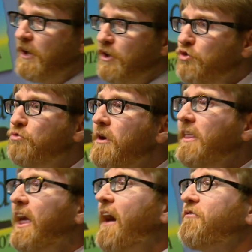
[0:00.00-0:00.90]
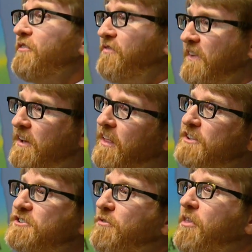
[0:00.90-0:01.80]
You really have to feel
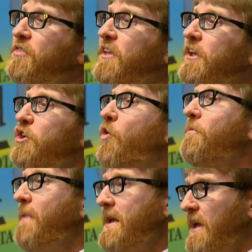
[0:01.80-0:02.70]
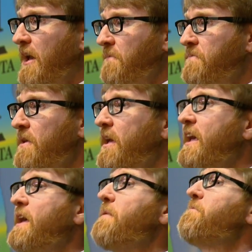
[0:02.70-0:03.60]
as though the thing you're making
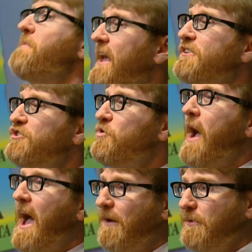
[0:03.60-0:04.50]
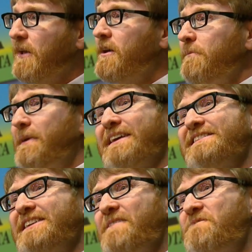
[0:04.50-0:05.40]
makes you happy,
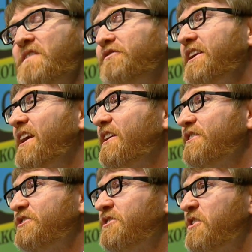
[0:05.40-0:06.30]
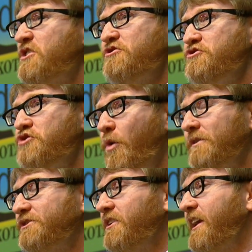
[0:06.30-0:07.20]
because in fifty years, no
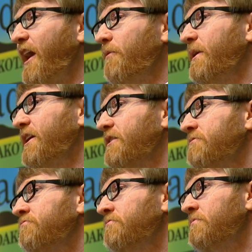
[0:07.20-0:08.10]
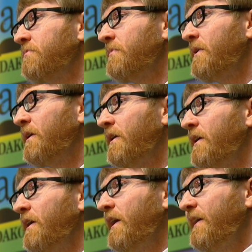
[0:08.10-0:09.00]
one's going to care but you.
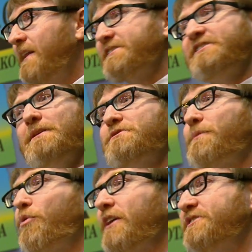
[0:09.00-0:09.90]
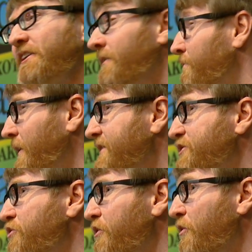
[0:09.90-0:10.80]
And that seems depressing, but it's
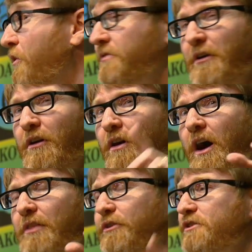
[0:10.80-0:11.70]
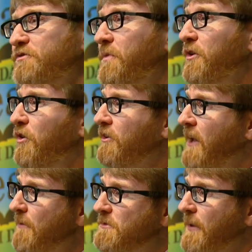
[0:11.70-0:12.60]
true. There are authors from the New York
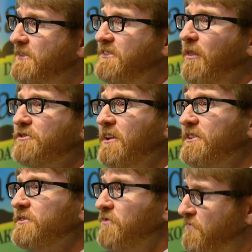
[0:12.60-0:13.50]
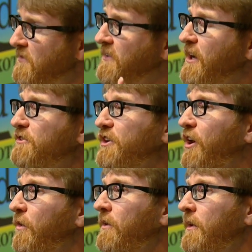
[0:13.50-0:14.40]
Times bestsellers list from fifty years
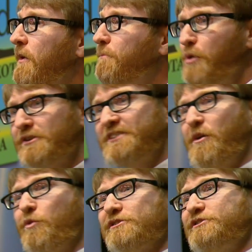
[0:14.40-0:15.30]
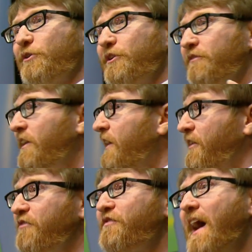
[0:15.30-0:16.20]
ago, books that were sort of
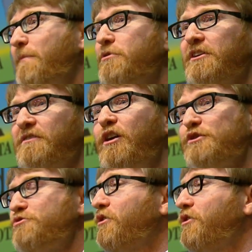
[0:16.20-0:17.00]
the fabric of cultural